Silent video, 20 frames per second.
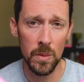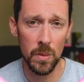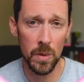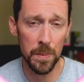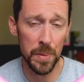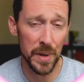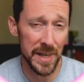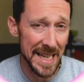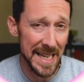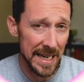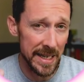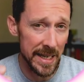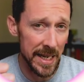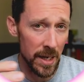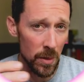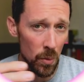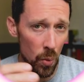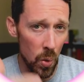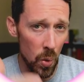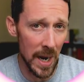We're
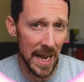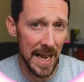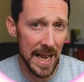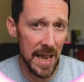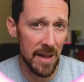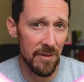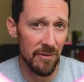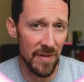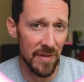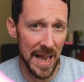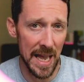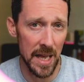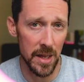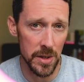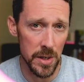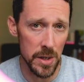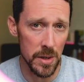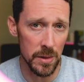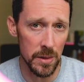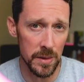predicting Y
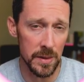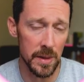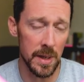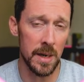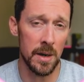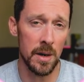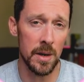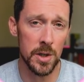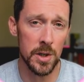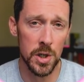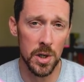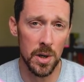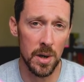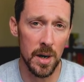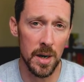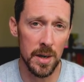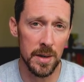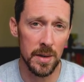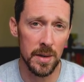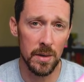values in our
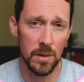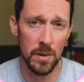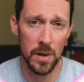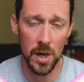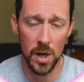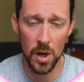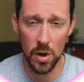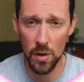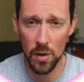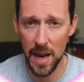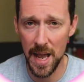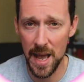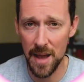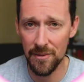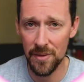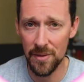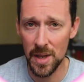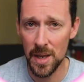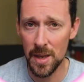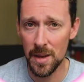chart or in our
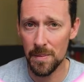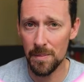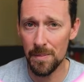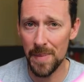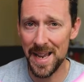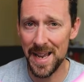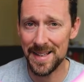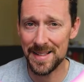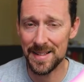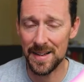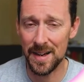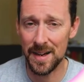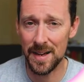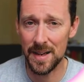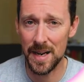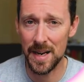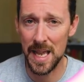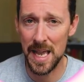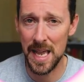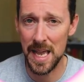graph based
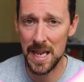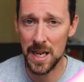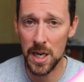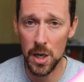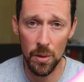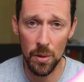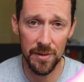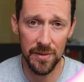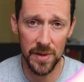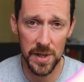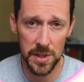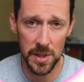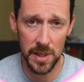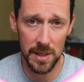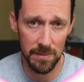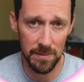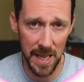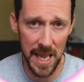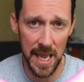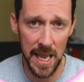on a
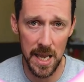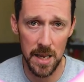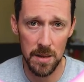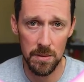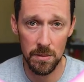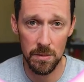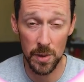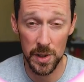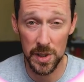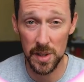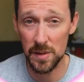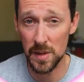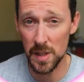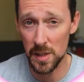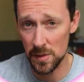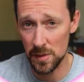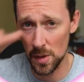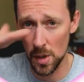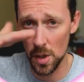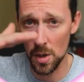coefficient, A, which is the
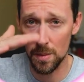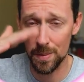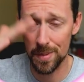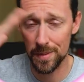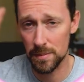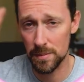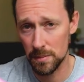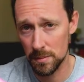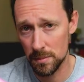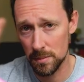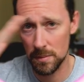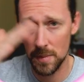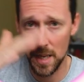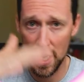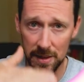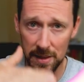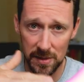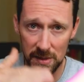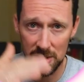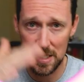slope,
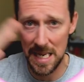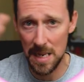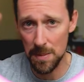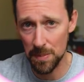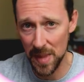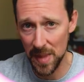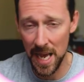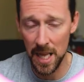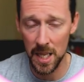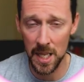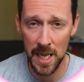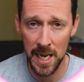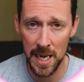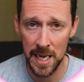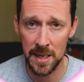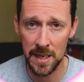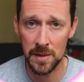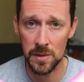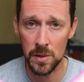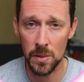how steep that
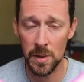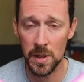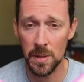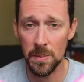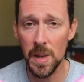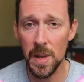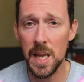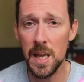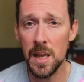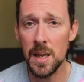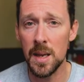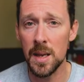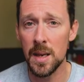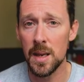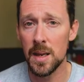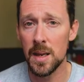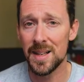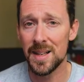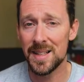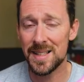line is going to be,
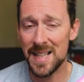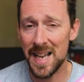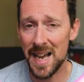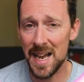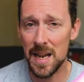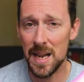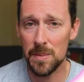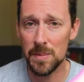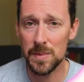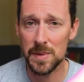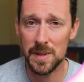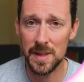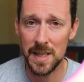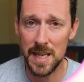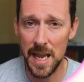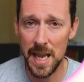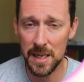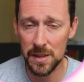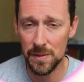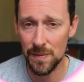times
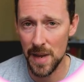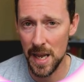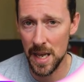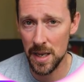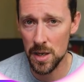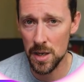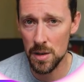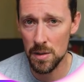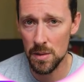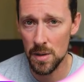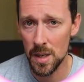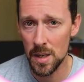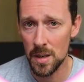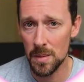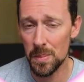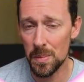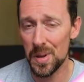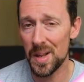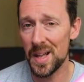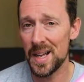the X value
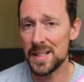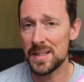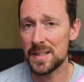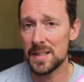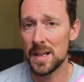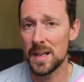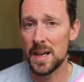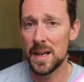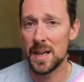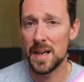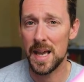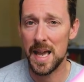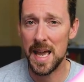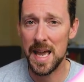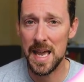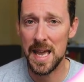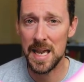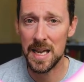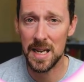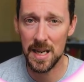plus
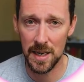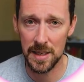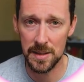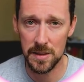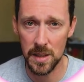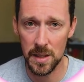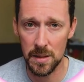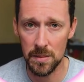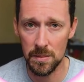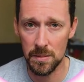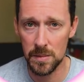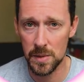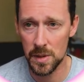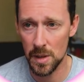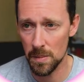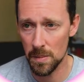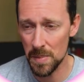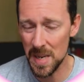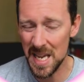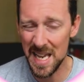a constant.
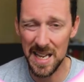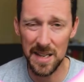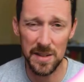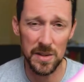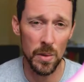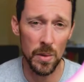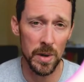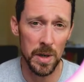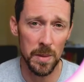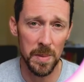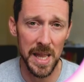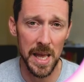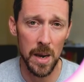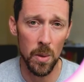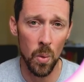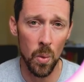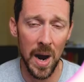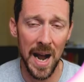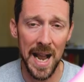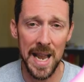So B is going to be
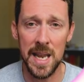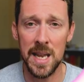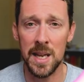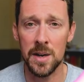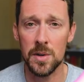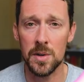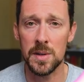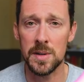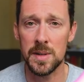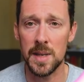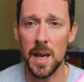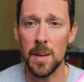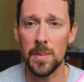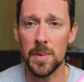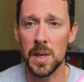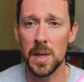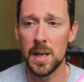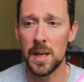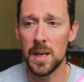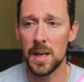that
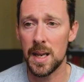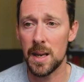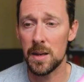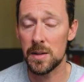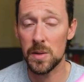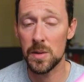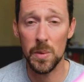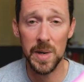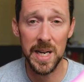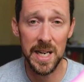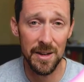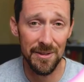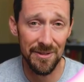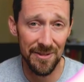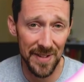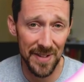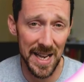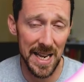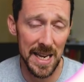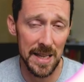y-intercept. And so we need to
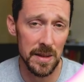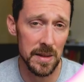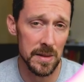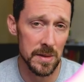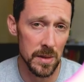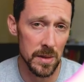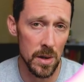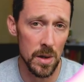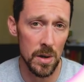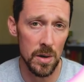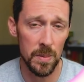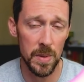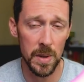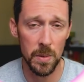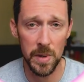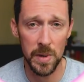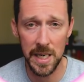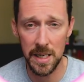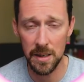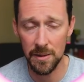find the slope
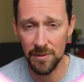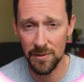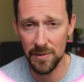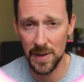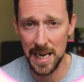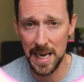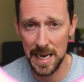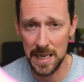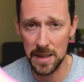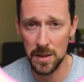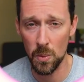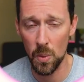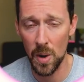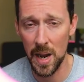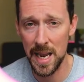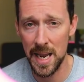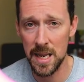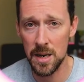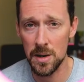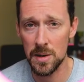and we need to find the
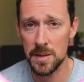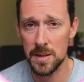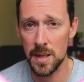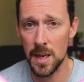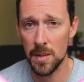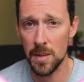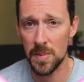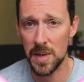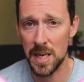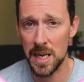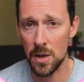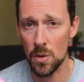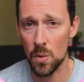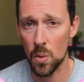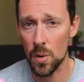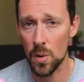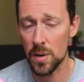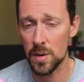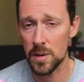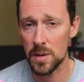y-intercept in
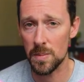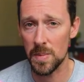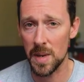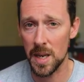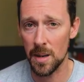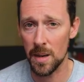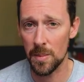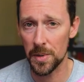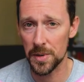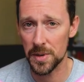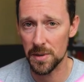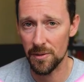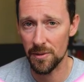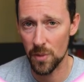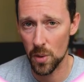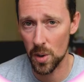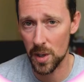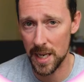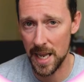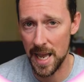order to be able to
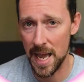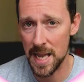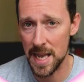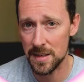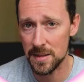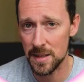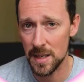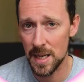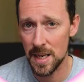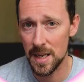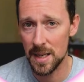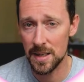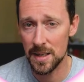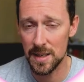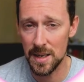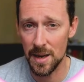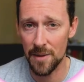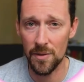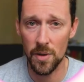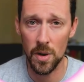forecast
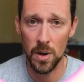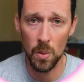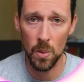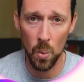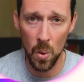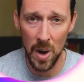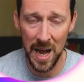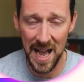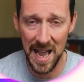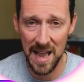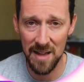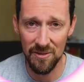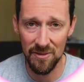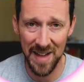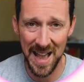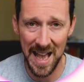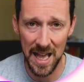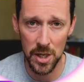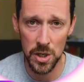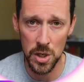different y
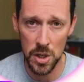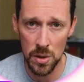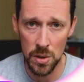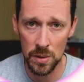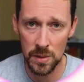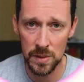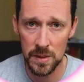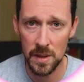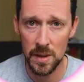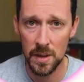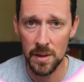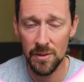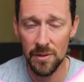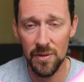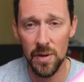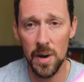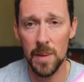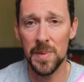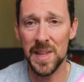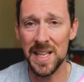values
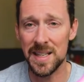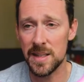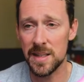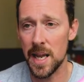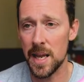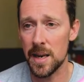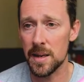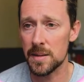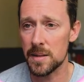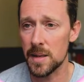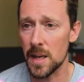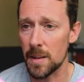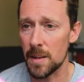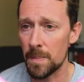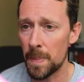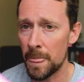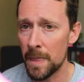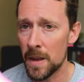from this data set.